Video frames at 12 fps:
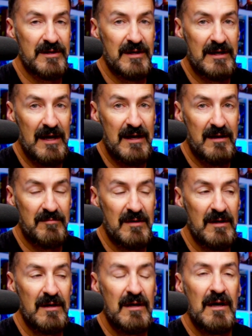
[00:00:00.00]
good game.
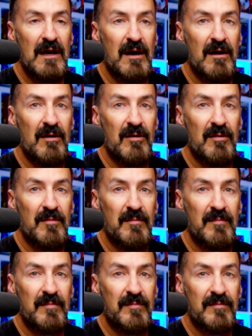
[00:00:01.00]
Anytime